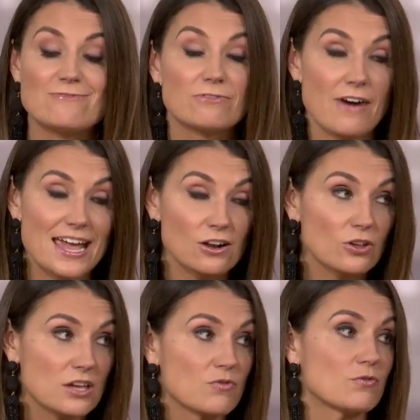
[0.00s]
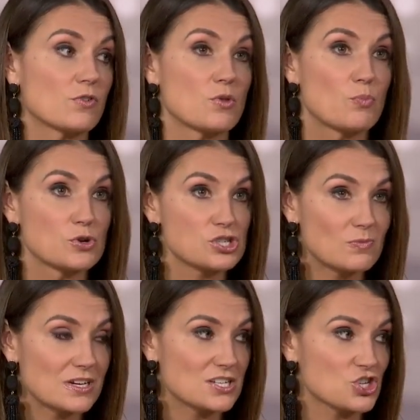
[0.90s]
and vital even for the Bush
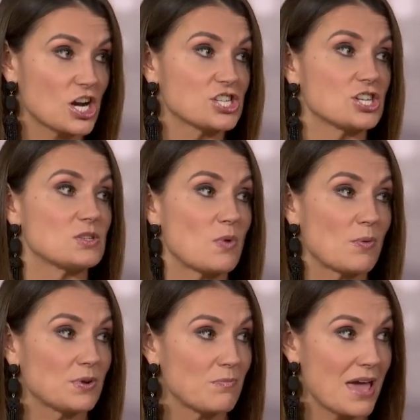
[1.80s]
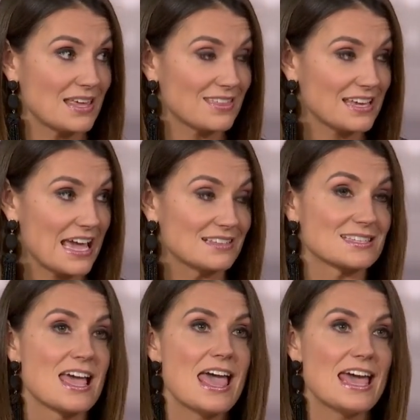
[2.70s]
administration to be able to make the
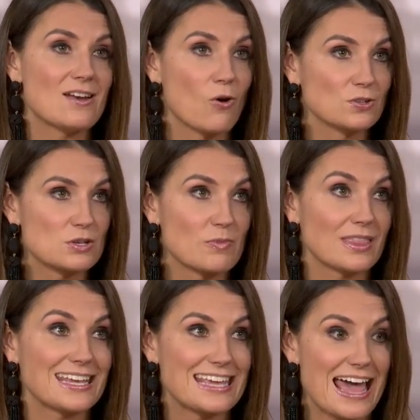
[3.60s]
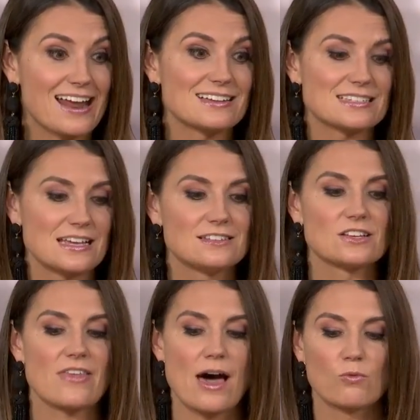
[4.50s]
case mm-hmm. and ultimately get us
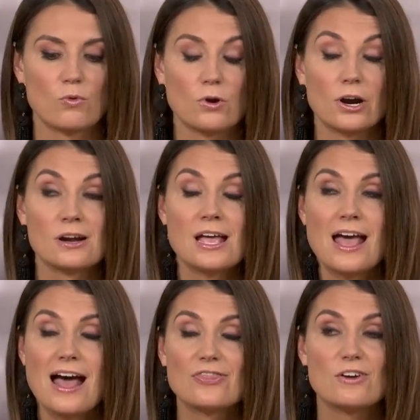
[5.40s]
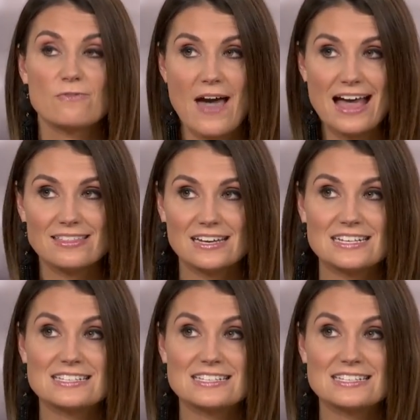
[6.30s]
into that war. The fact that